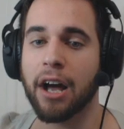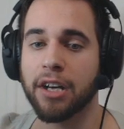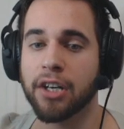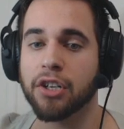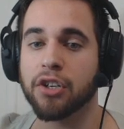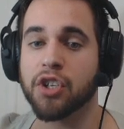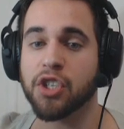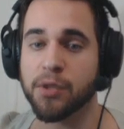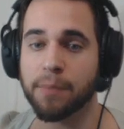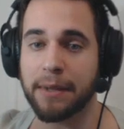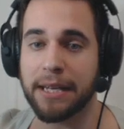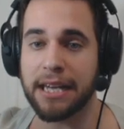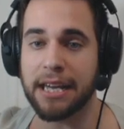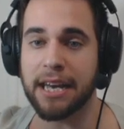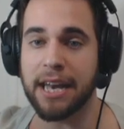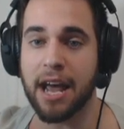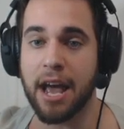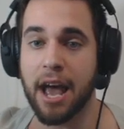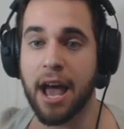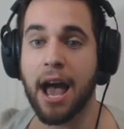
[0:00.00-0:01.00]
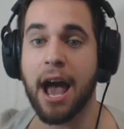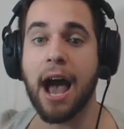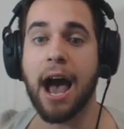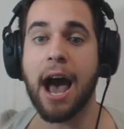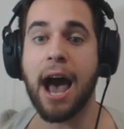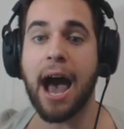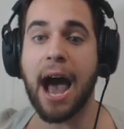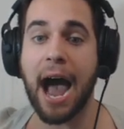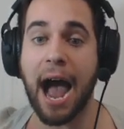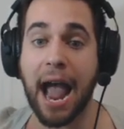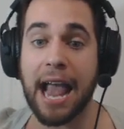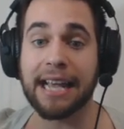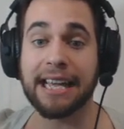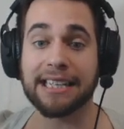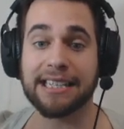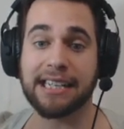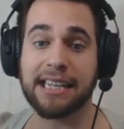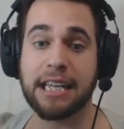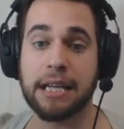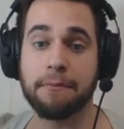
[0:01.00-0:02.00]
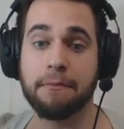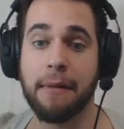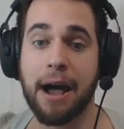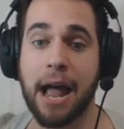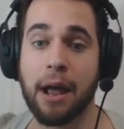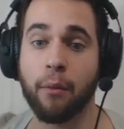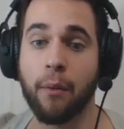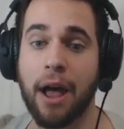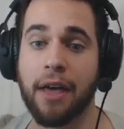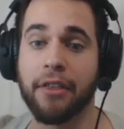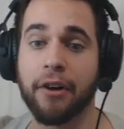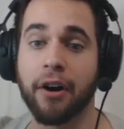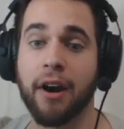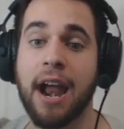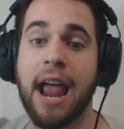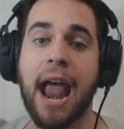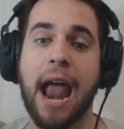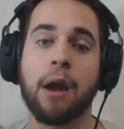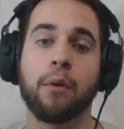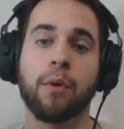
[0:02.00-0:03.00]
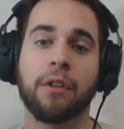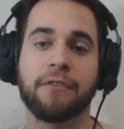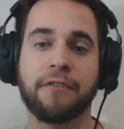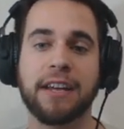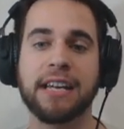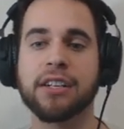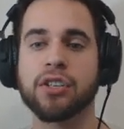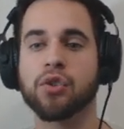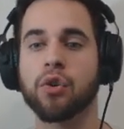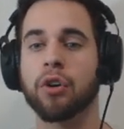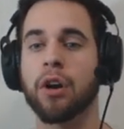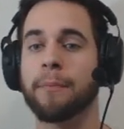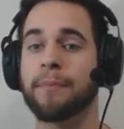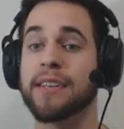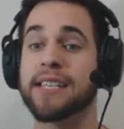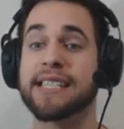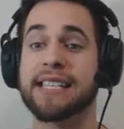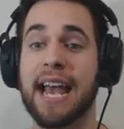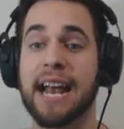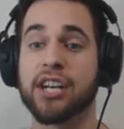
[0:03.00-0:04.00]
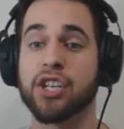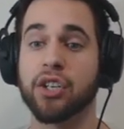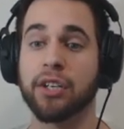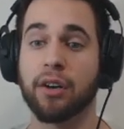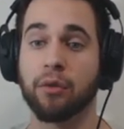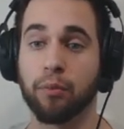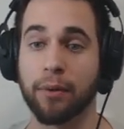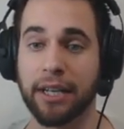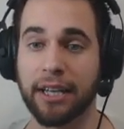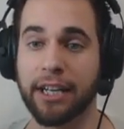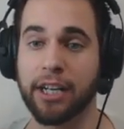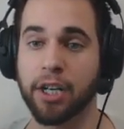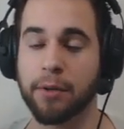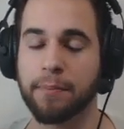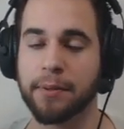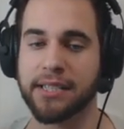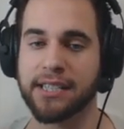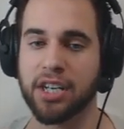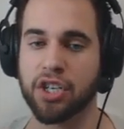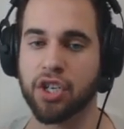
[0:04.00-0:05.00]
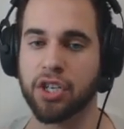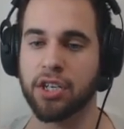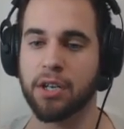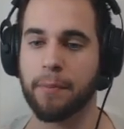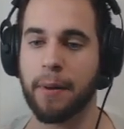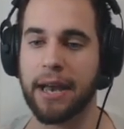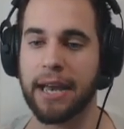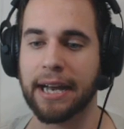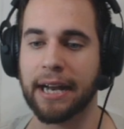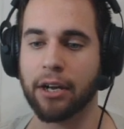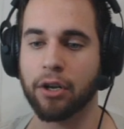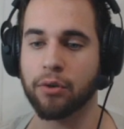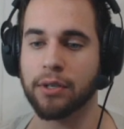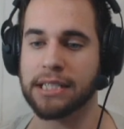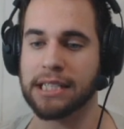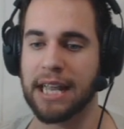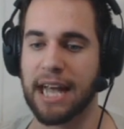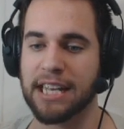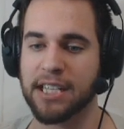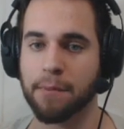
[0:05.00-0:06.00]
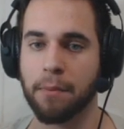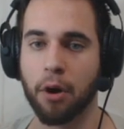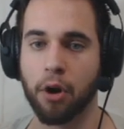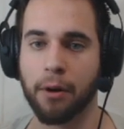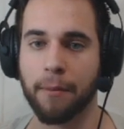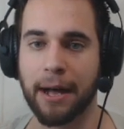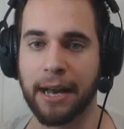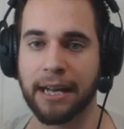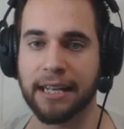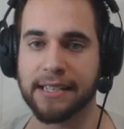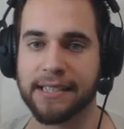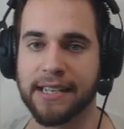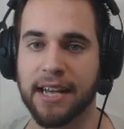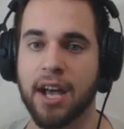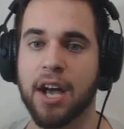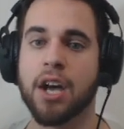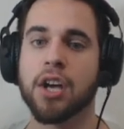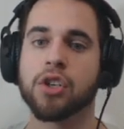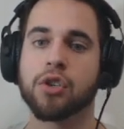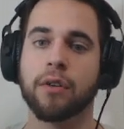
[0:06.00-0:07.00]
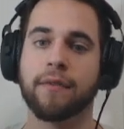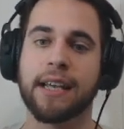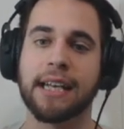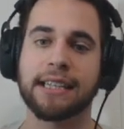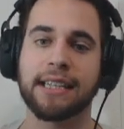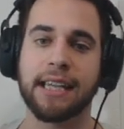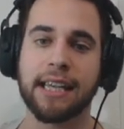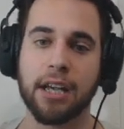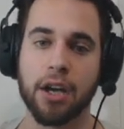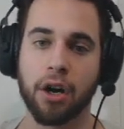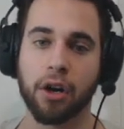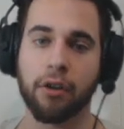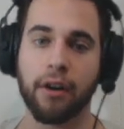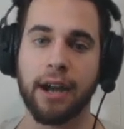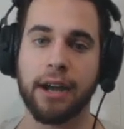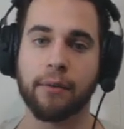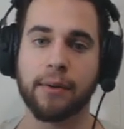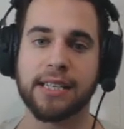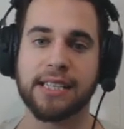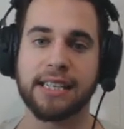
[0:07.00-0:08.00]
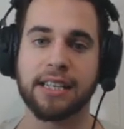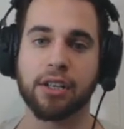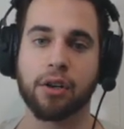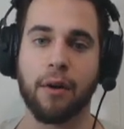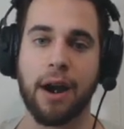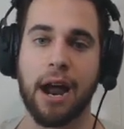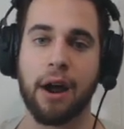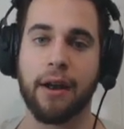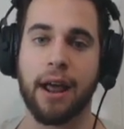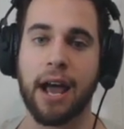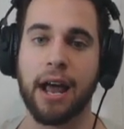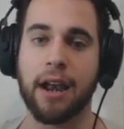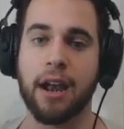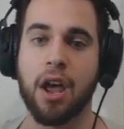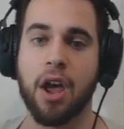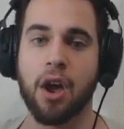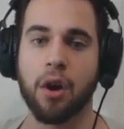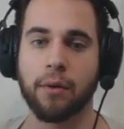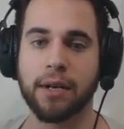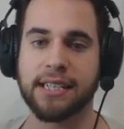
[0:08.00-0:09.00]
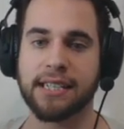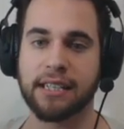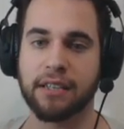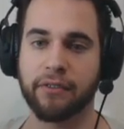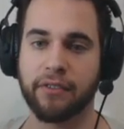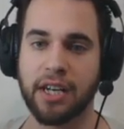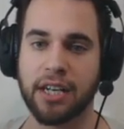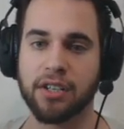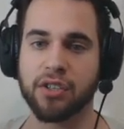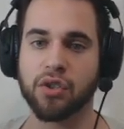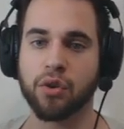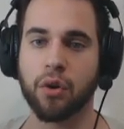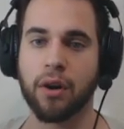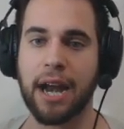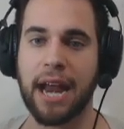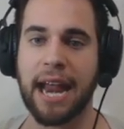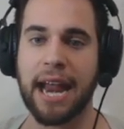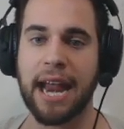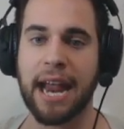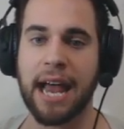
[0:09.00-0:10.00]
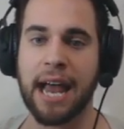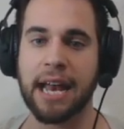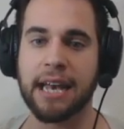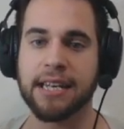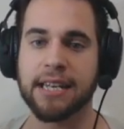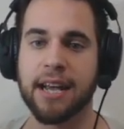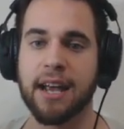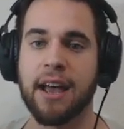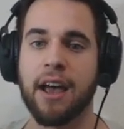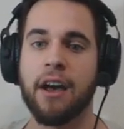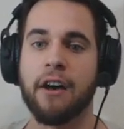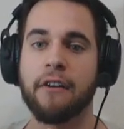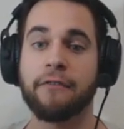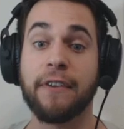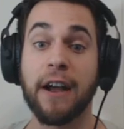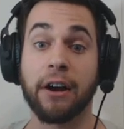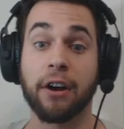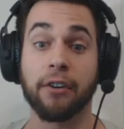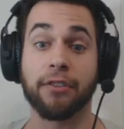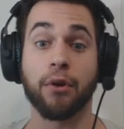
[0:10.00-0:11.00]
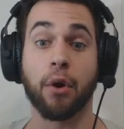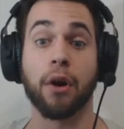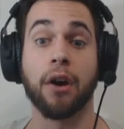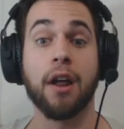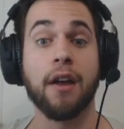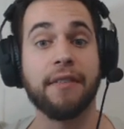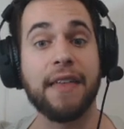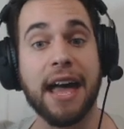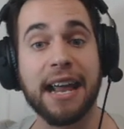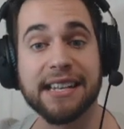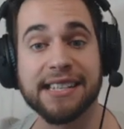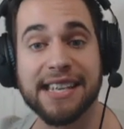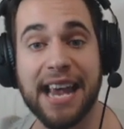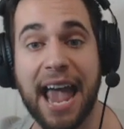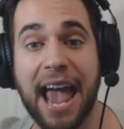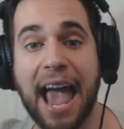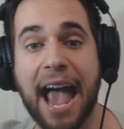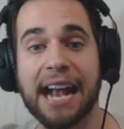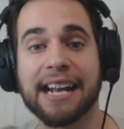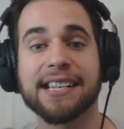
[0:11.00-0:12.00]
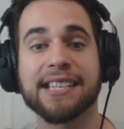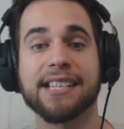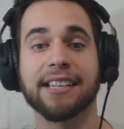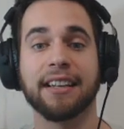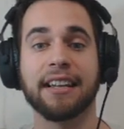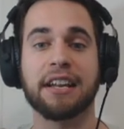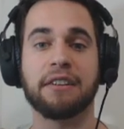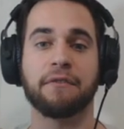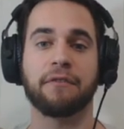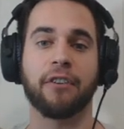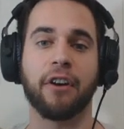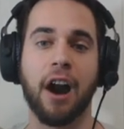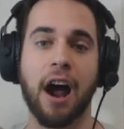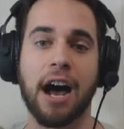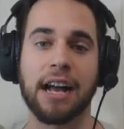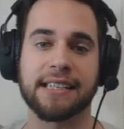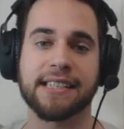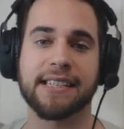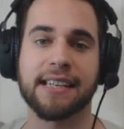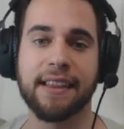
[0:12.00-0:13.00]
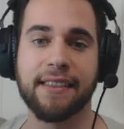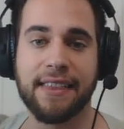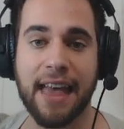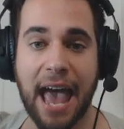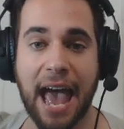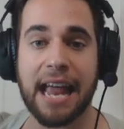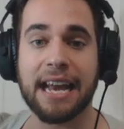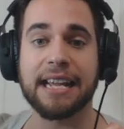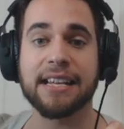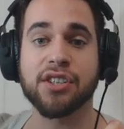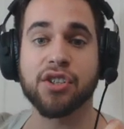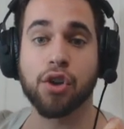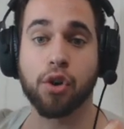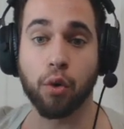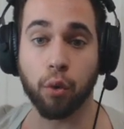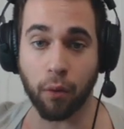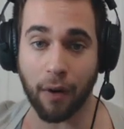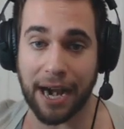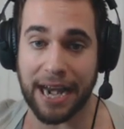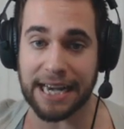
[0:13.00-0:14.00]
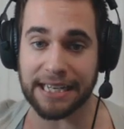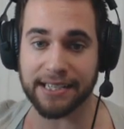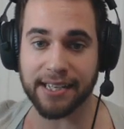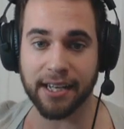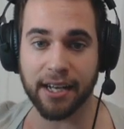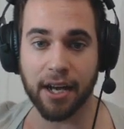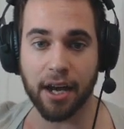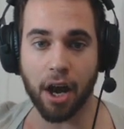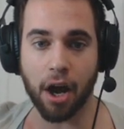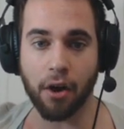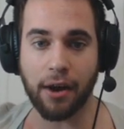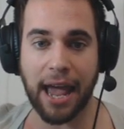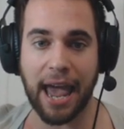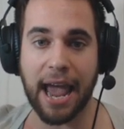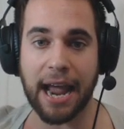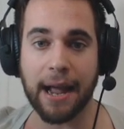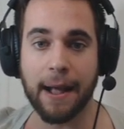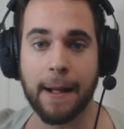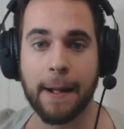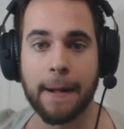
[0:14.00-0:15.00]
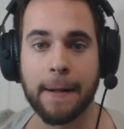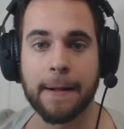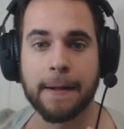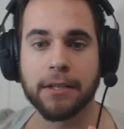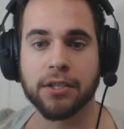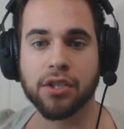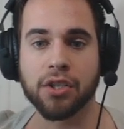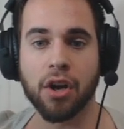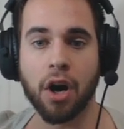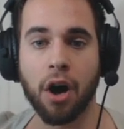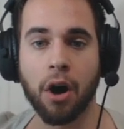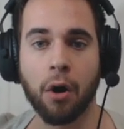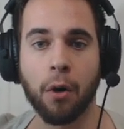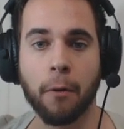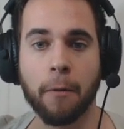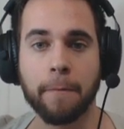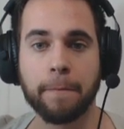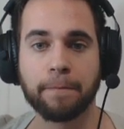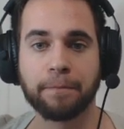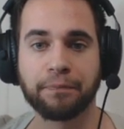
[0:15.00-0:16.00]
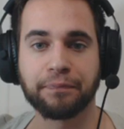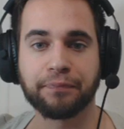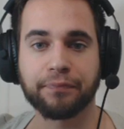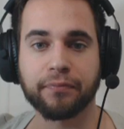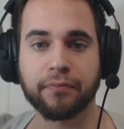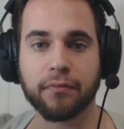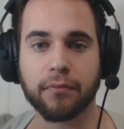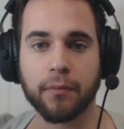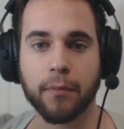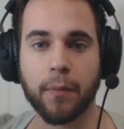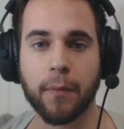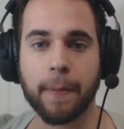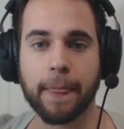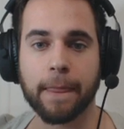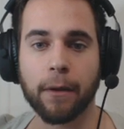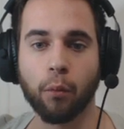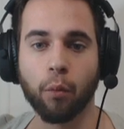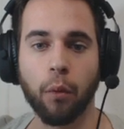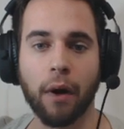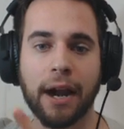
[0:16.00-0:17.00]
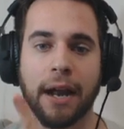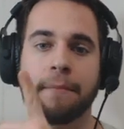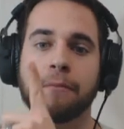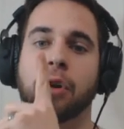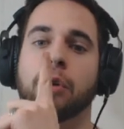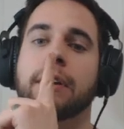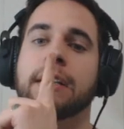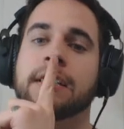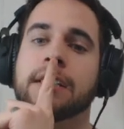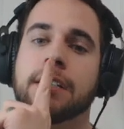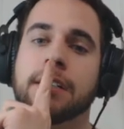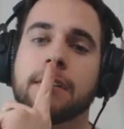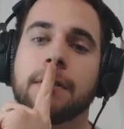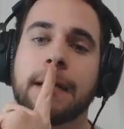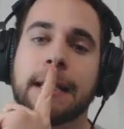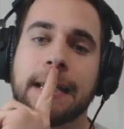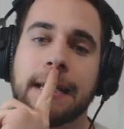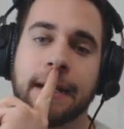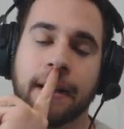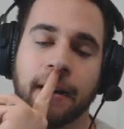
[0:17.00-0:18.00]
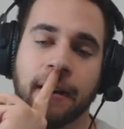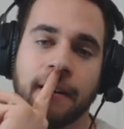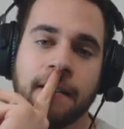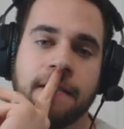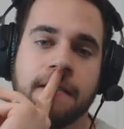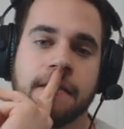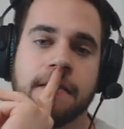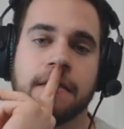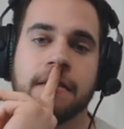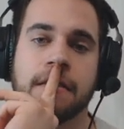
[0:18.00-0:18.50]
underspeed, I get to keep my Weather. And with Venusaur up, this is actually a really good position depending on who his last Pokemon is. So we've got the Kyogre, we see the Groudon, we see the Venusaur, and... Ferrothorn. That is excellent for us. That is great. Okay, so what I'm going to do here,